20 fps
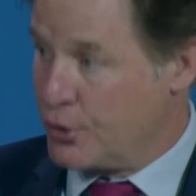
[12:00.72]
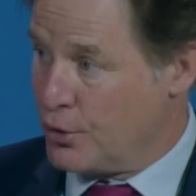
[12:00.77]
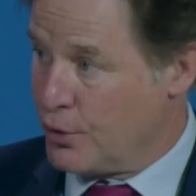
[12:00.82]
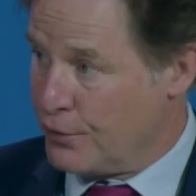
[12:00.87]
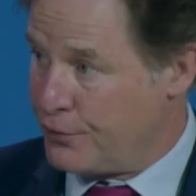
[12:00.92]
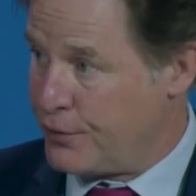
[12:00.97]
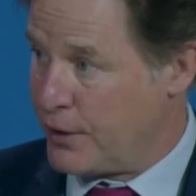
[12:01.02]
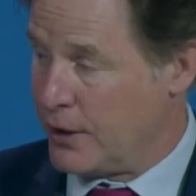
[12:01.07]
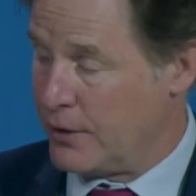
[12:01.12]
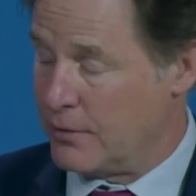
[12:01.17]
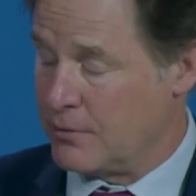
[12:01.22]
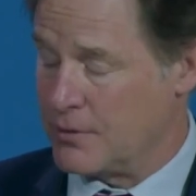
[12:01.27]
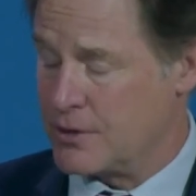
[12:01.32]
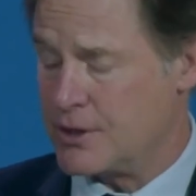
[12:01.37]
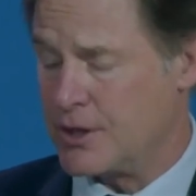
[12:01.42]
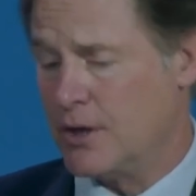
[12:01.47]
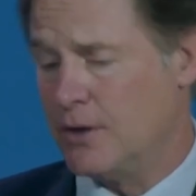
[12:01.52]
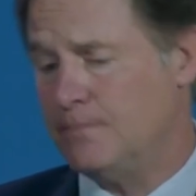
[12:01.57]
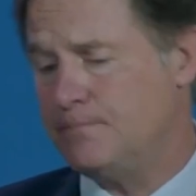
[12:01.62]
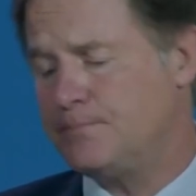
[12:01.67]
your phone.
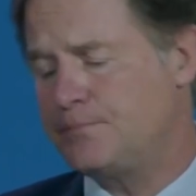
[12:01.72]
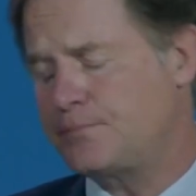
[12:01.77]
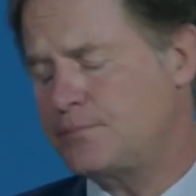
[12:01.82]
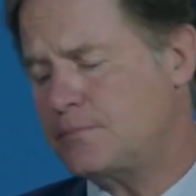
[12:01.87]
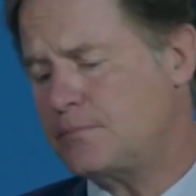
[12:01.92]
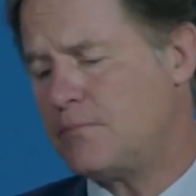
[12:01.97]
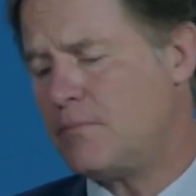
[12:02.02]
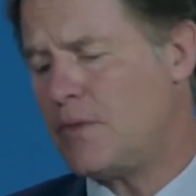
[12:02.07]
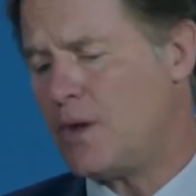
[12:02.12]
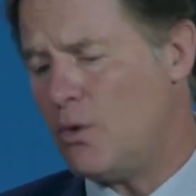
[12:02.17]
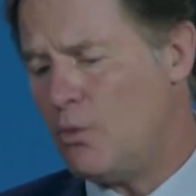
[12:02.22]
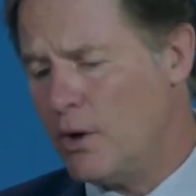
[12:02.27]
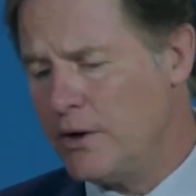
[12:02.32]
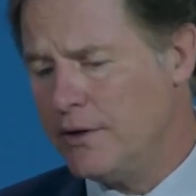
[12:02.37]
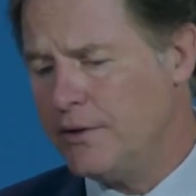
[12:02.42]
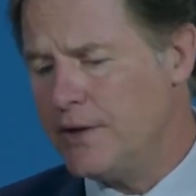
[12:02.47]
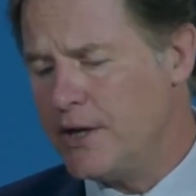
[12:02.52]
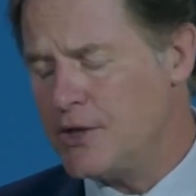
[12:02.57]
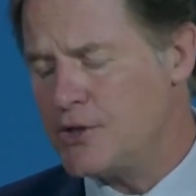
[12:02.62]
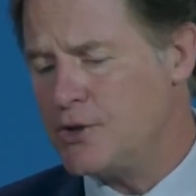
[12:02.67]
So one of
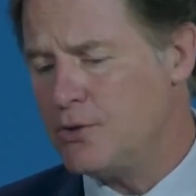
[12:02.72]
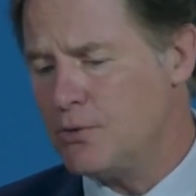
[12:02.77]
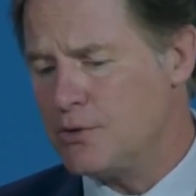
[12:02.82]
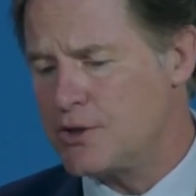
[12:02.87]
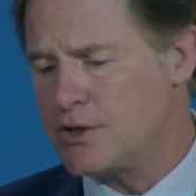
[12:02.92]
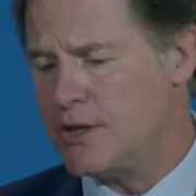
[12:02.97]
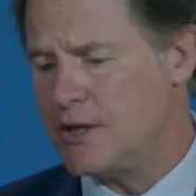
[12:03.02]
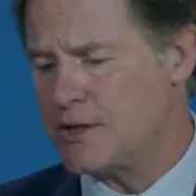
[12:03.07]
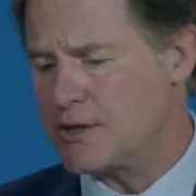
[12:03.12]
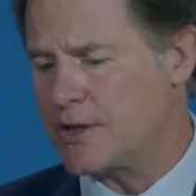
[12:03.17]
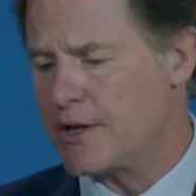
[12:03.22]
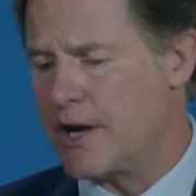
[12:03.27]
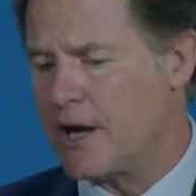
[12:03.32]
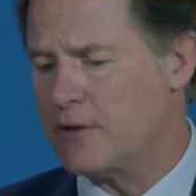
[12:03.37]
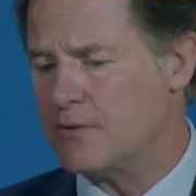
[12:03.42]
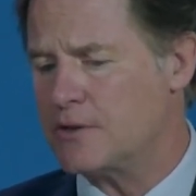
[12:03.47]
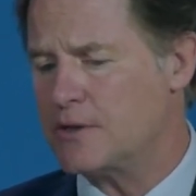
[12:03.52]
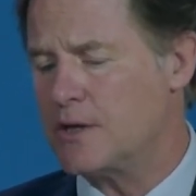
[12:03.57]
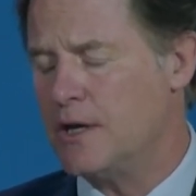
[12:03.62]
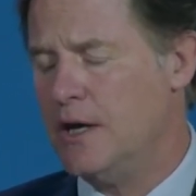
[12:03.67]
the things you will see us
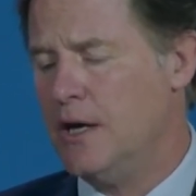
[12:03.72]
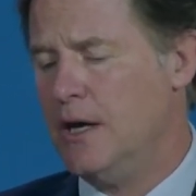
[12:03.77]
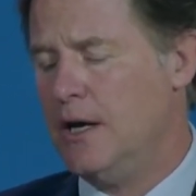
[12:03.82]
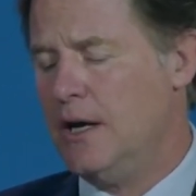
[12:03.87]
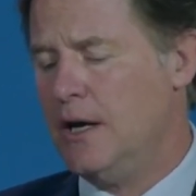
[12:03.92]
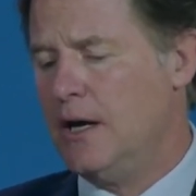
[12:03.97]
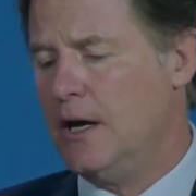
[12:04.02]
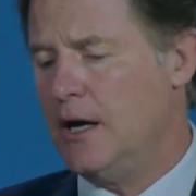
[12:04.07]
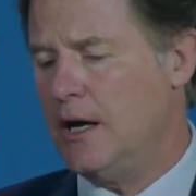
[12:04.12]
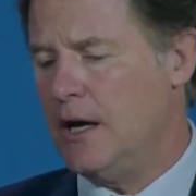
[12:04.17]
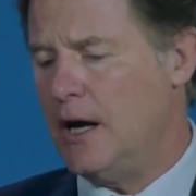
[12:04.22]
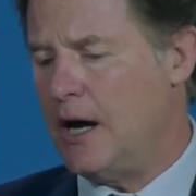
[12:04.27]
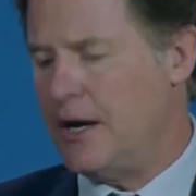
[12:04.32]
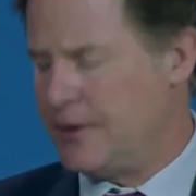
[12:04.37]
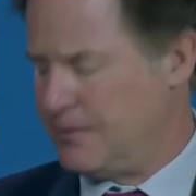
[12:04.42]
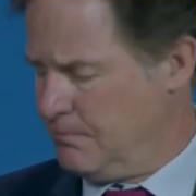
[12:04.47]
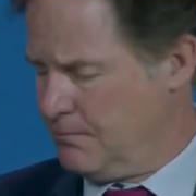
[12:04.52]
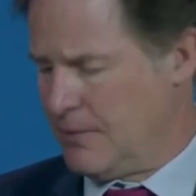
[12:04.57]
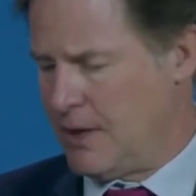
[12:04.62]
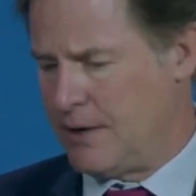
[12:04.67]
announce, uh, I,
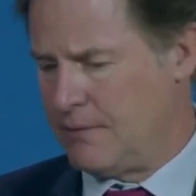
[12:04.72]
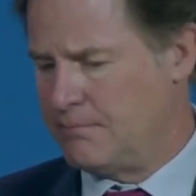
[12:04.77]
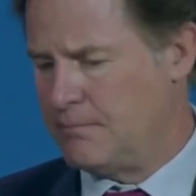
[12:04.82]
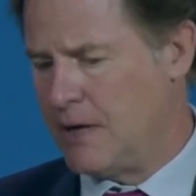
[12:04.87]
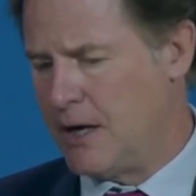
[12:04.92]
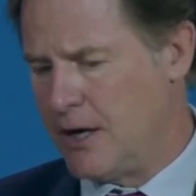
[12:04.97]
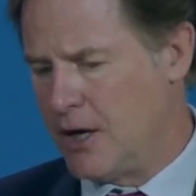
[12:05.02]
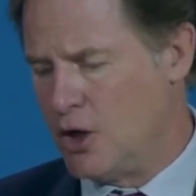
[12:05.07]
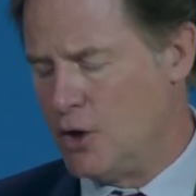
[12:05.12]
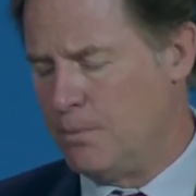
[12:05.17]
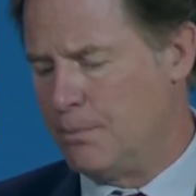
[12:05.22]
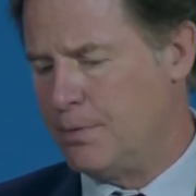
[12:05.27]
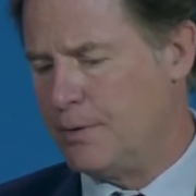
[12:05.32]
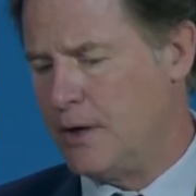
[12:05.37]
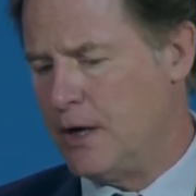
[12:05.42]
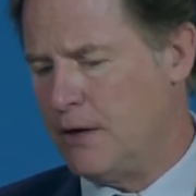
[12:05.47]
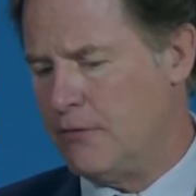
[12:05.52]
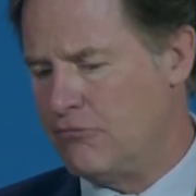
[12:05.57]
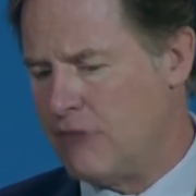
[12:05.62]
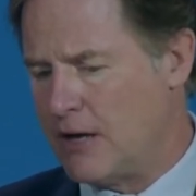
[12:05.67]
I, I, hope
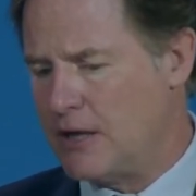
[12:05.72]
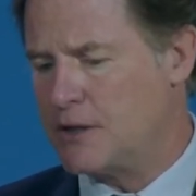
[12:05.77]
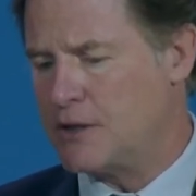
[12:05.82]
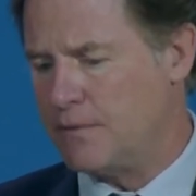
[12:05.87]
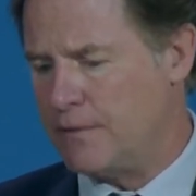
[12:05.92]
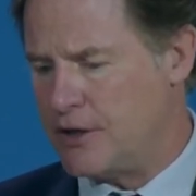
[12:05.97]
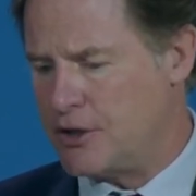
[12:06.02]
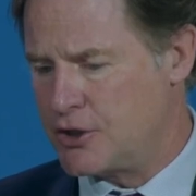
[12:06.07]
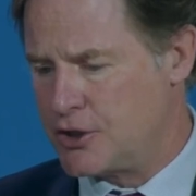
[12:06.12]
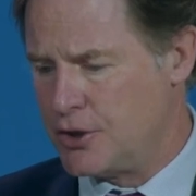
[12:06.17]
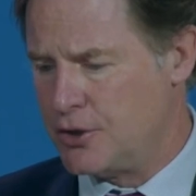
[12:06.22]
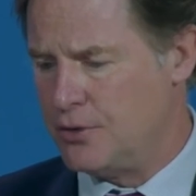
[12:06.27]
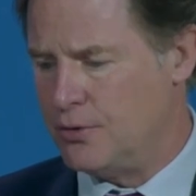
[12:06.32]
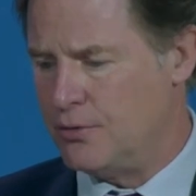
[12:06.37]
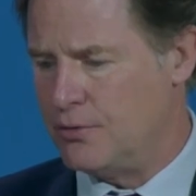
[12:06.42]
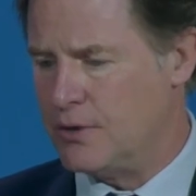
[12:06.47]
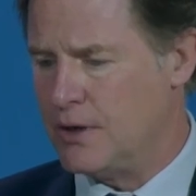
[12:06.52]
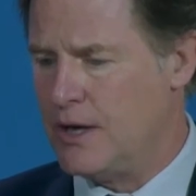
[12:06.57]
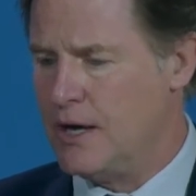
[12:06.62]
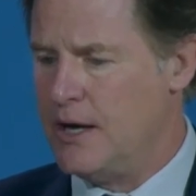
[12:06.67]
uh, relatively
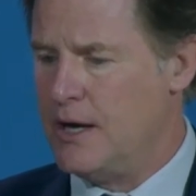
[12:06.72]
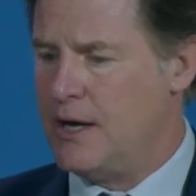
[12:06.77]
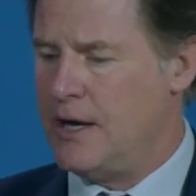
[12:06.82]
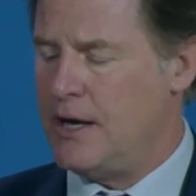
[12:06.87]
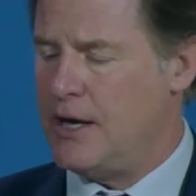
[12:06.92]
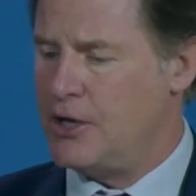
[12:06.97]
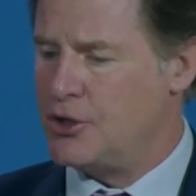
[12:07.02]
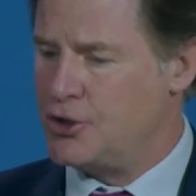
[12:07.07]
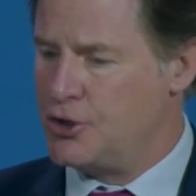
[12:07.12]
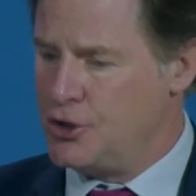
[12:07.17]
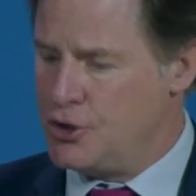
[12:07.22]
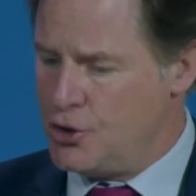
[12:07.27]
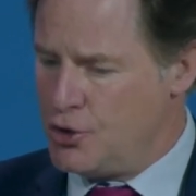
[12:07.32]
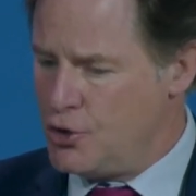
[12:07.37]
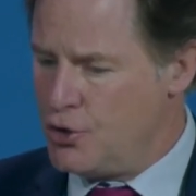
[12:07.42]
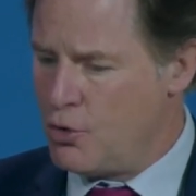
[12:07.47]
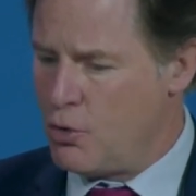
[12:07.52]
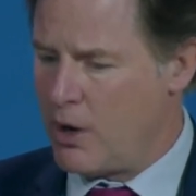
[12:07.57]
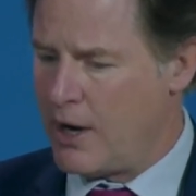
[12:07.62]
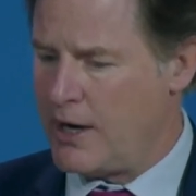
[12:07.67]
soon, is
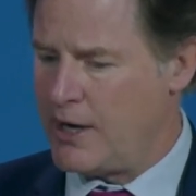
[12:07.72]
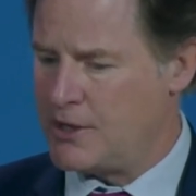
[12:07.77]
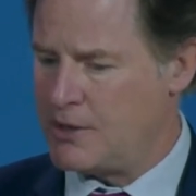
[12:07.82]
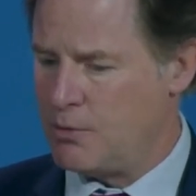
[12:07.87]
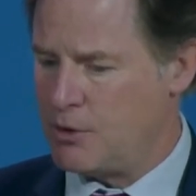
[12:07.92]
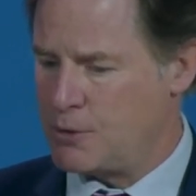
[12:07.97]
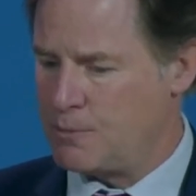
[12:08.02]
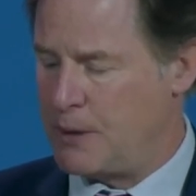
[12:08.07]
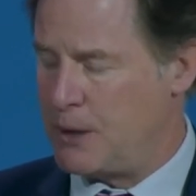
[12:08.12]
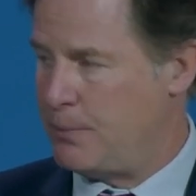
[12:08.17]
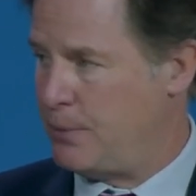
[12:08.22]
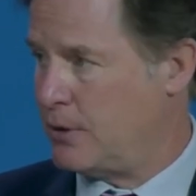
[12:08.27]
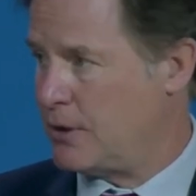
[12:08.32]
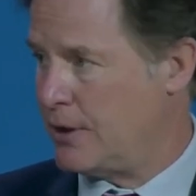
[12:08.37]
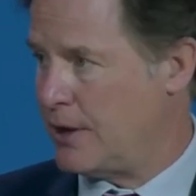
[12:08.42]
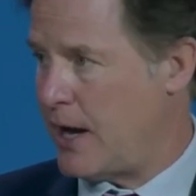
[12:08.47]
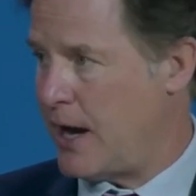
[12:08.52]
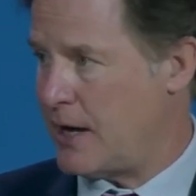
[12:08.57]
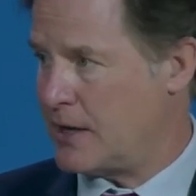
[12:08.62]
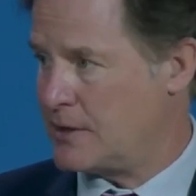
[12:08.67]
new ways in which people
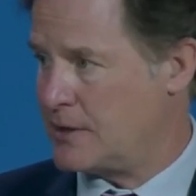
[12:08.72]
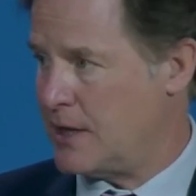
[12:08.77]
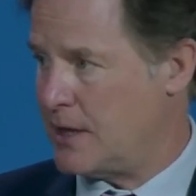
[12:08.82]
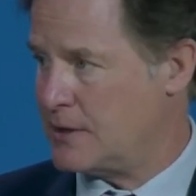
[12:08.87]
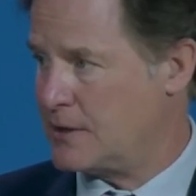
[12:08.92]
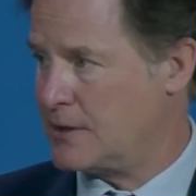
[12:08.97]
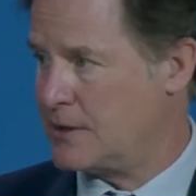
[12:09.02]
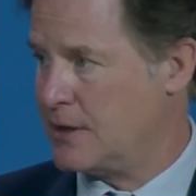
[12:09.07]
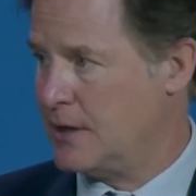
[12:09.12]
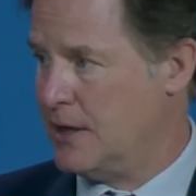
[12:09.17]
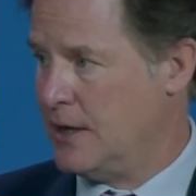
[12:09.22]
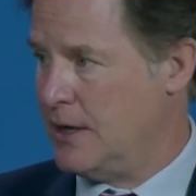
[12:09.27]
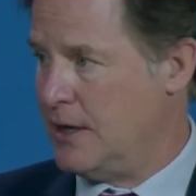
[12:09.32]
can access